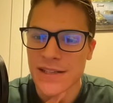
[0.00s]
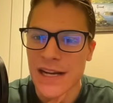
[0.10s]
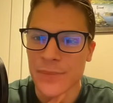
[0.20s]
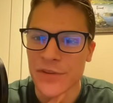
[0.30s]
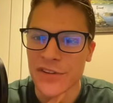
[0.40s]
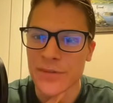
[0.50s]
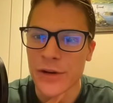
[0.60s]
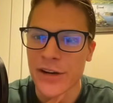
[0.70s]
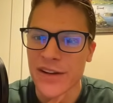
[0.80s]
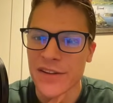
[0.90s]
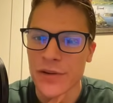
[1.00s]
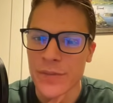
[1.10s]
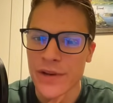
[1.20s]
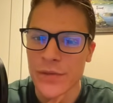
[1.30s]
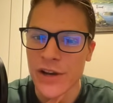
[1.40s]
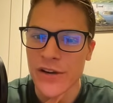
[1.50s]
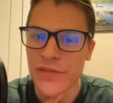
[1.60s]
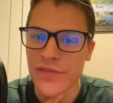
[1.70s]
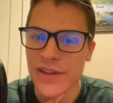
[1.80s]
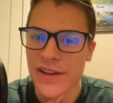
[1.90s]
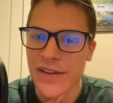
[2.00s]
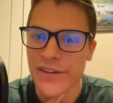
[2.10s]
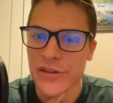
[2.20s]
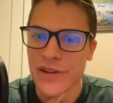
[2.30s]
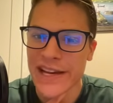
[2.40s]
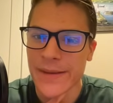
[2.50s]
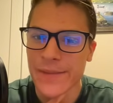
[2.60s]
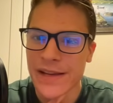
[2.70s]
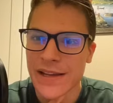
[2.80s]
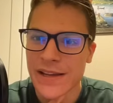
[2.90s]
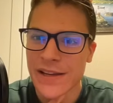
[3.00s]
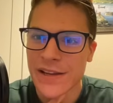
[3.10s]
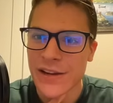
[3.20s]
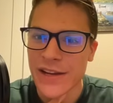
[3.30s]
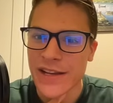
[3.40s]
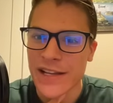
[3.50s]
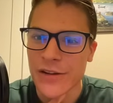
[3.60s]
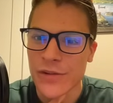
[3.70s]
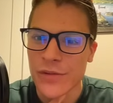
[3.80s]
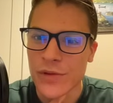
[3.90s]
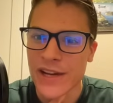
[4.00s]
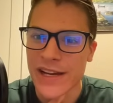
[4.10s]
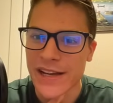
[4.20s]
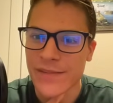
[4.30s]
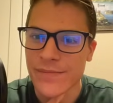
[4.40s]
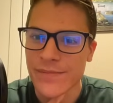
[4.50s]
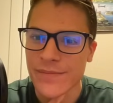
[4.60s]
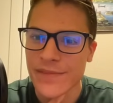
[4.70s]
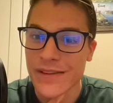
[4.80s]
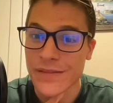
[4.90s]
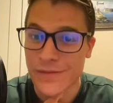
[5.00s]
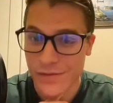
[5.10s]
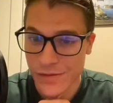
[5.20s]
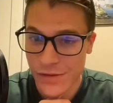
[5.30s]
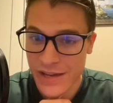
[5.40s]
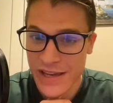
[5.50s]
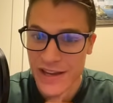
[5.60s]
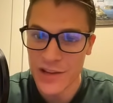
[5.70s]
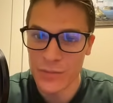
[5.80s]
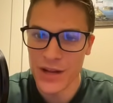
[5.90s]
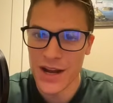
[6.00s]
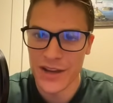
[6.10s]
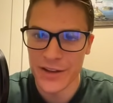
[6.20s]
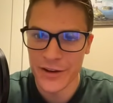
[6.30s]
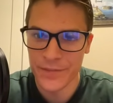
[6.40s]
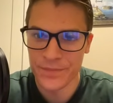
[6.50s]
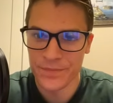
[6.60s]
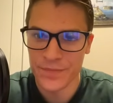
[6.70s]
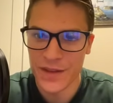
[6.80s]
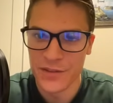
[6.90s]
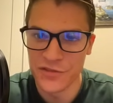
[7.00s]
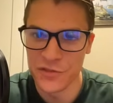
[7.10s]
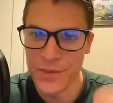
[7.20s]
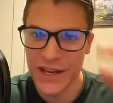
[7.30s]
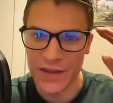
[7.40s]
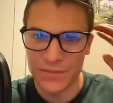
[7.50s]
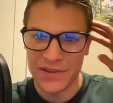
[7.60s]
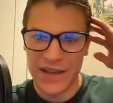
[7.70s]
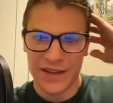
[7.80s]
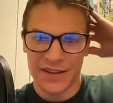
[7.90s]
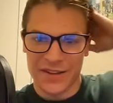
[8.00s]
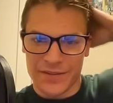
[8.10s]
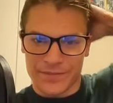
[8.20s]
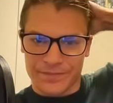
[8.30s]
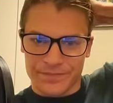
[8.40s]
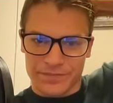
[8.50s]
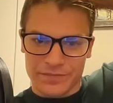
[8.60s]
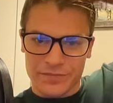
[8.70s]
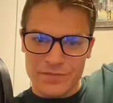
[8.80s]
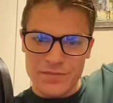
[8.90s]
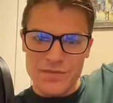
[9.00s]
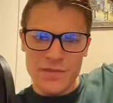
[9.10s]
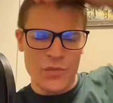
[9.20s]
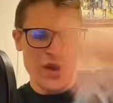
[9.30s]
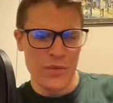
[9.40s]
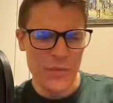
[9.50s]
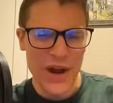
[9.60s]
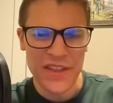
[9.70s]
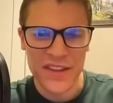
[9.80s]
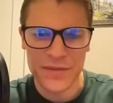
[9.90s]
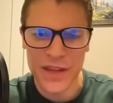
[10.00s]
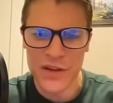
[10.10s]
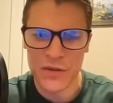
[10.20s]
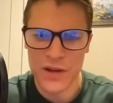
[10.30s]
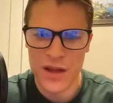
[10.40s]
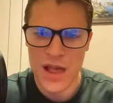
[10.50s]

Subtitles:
Copter's smart because you want to be aware of the HQ cap. All right, Yellow, what do you got? Okay, can you block here? 2 medium tanks. Wait, why did this Neo?